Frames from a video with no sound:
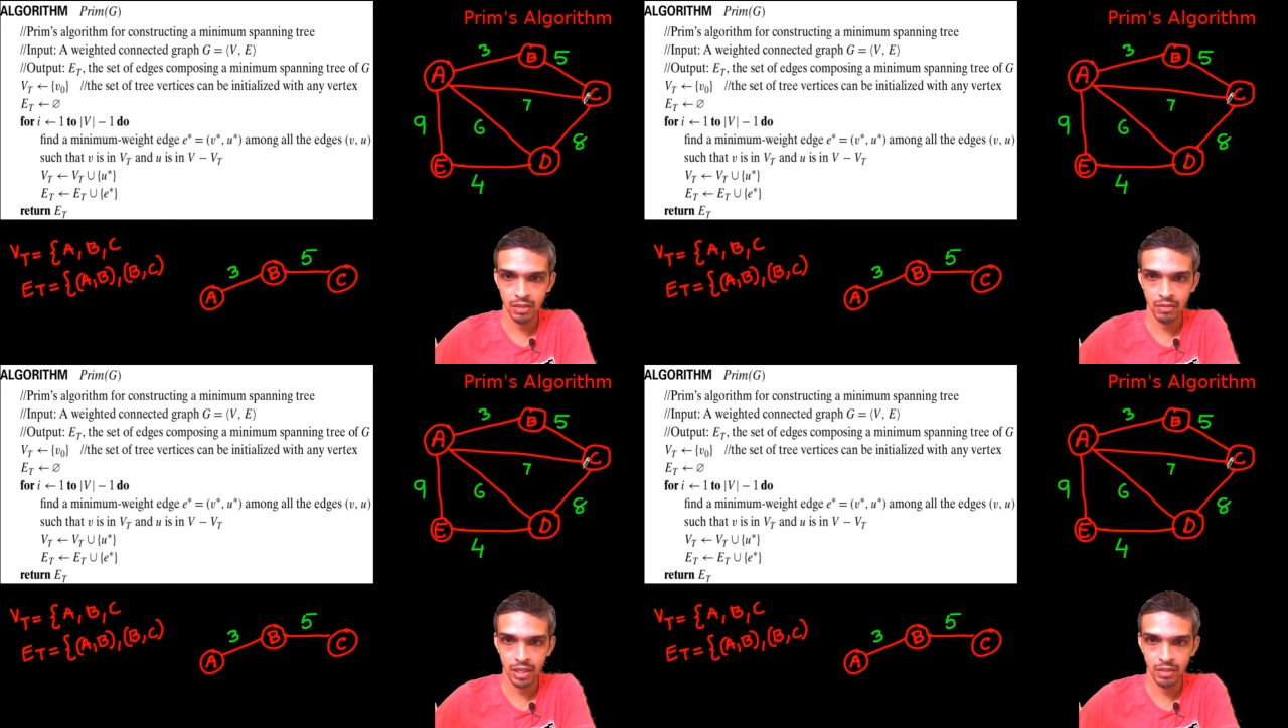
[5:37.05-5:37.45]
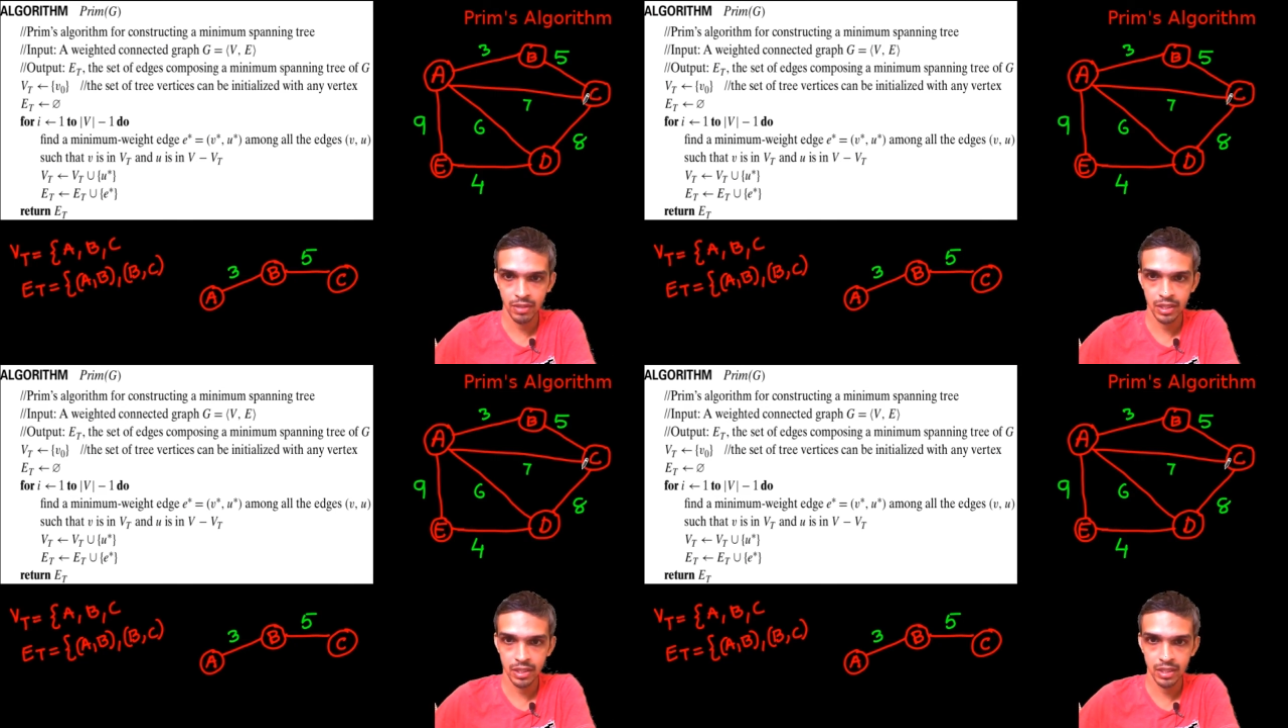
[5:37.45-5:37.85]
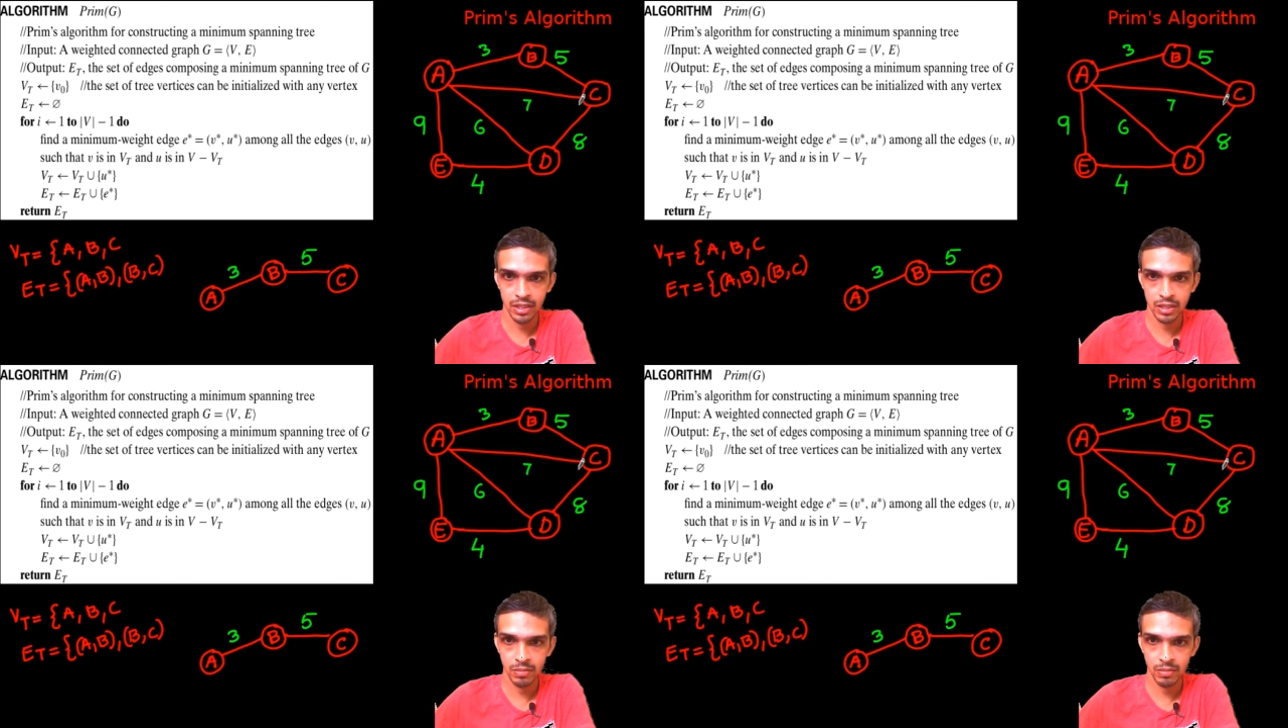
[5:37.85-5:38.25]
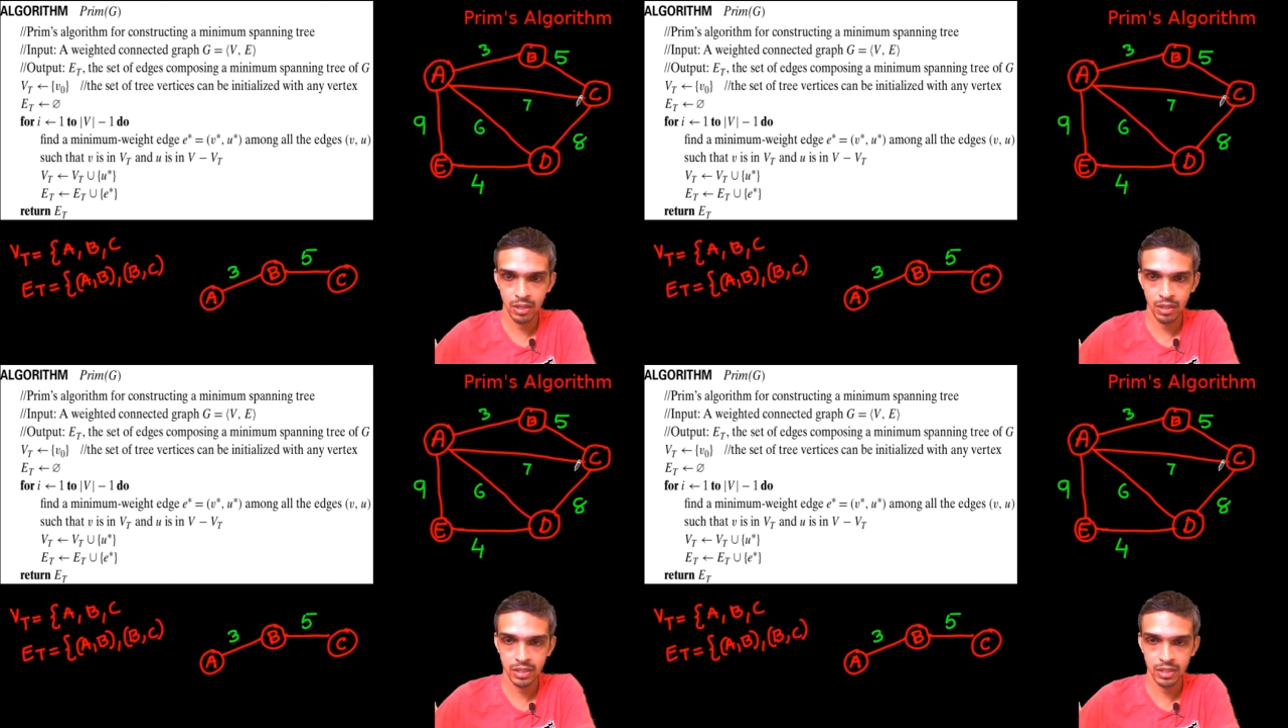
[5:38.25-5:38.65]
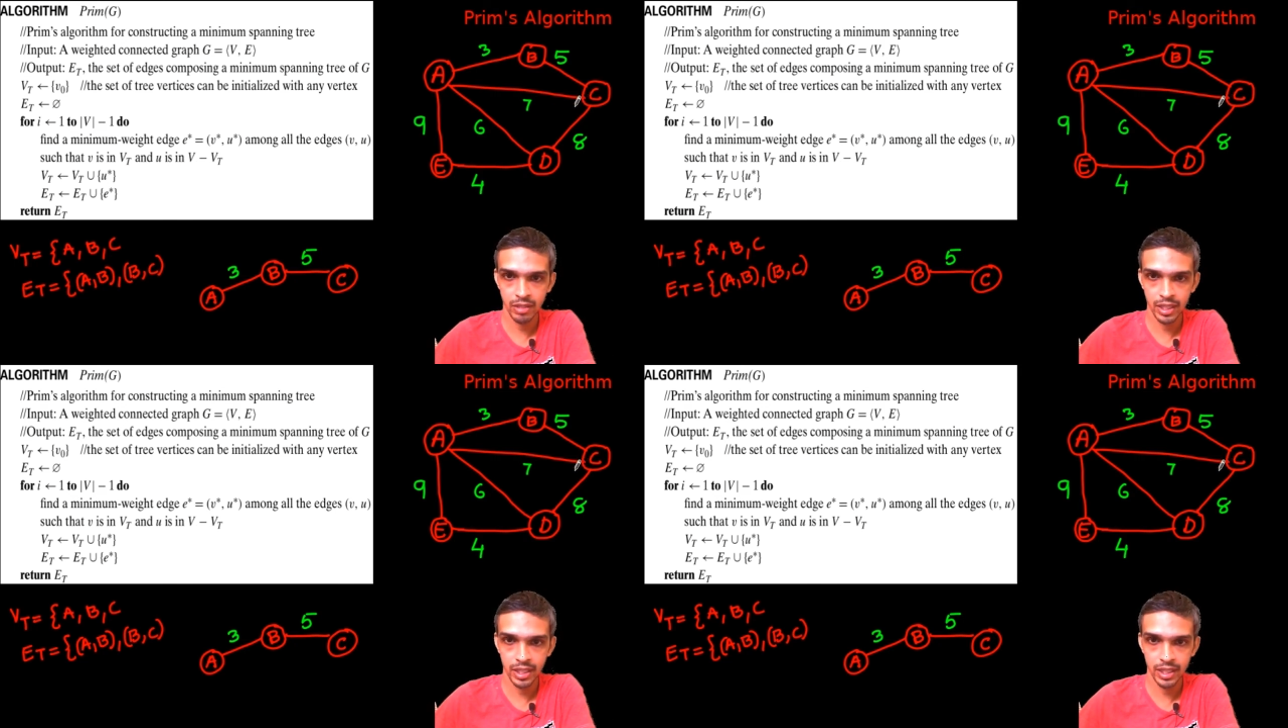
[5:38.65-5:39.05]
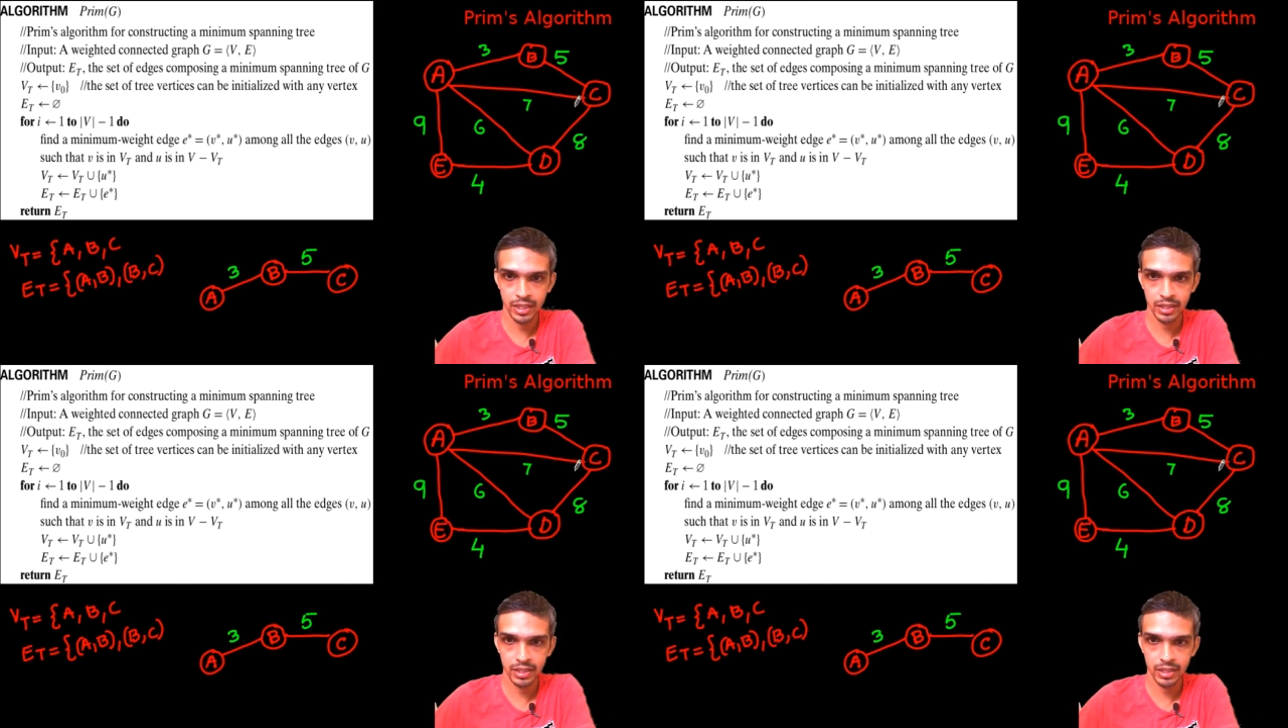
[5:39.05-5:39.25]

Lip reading: one with the smallest weight is